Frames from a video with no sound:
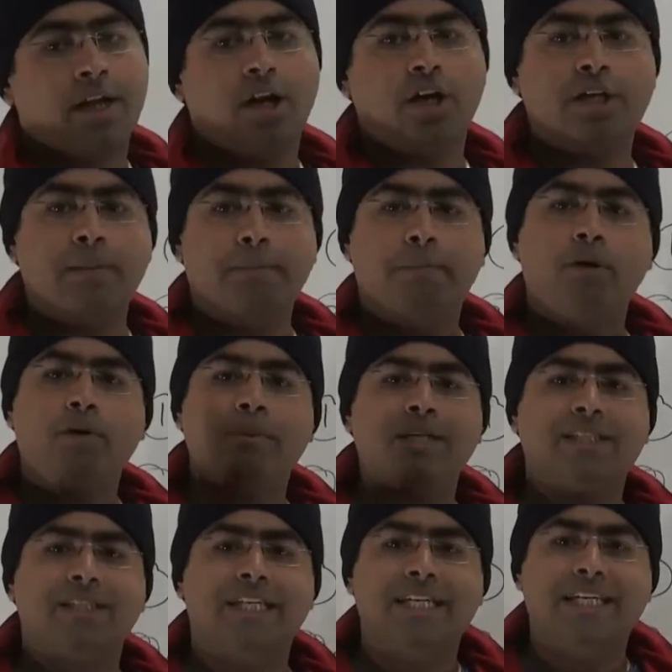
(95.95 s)
Now,
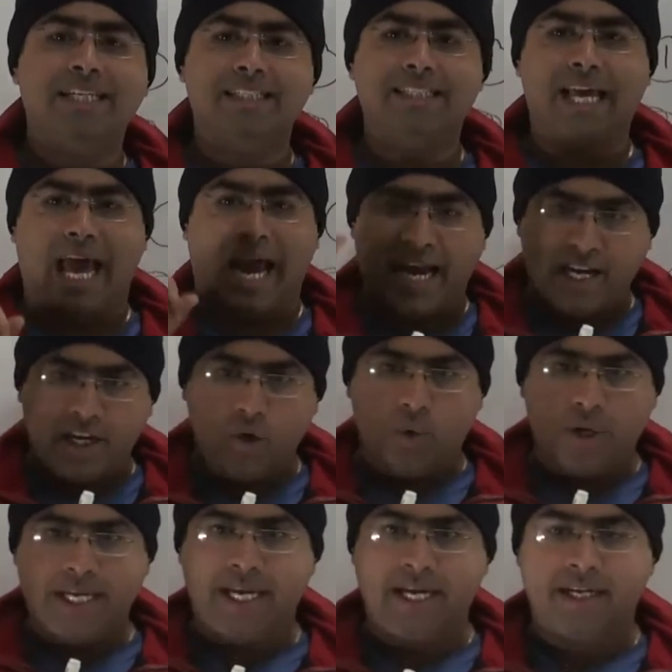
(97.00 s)
diplomacy, it is
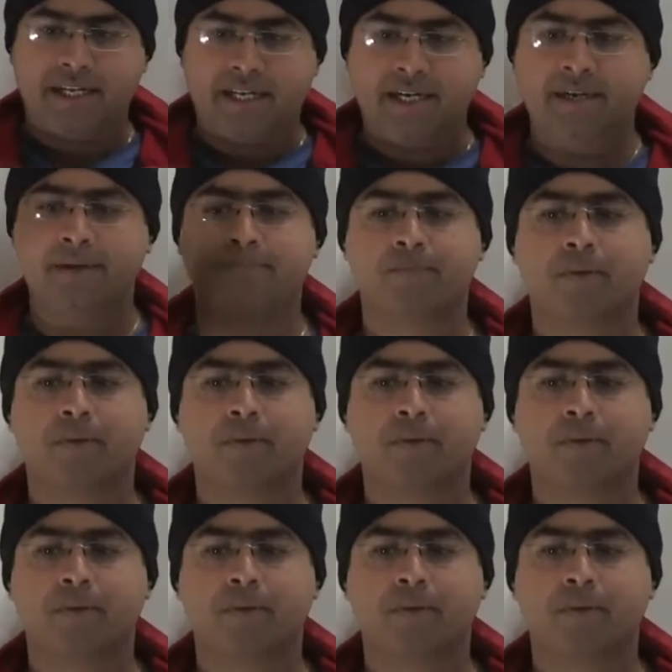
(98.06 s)
end-oriented.